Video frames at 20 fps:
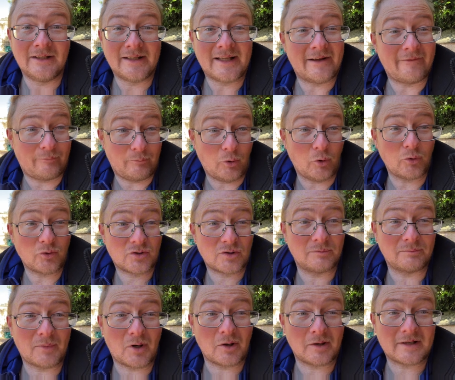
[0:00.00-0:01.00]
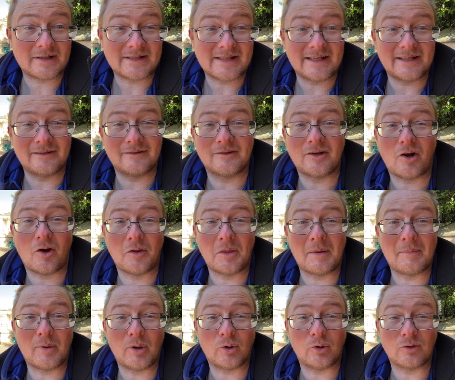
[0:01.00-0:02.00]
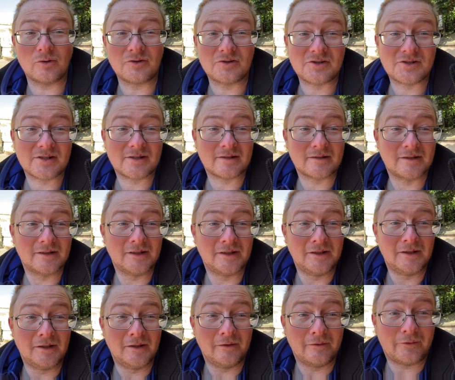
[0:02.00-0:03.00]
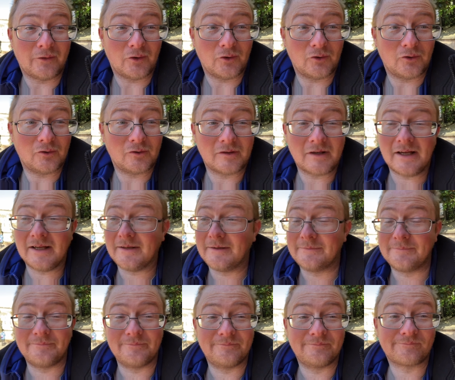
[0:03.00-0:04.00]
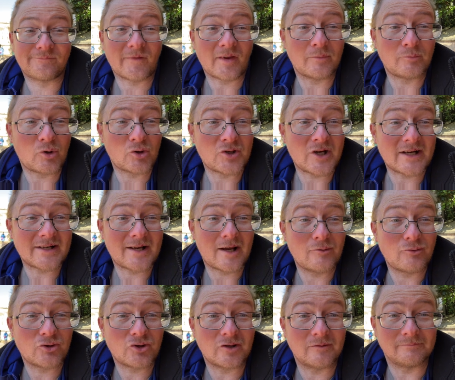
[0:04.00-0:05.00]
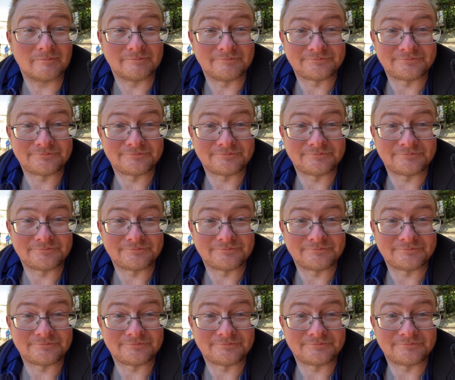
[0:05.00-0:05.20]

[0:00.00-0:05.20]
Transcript: They've put some marketing on the boards for um, Project Ocean.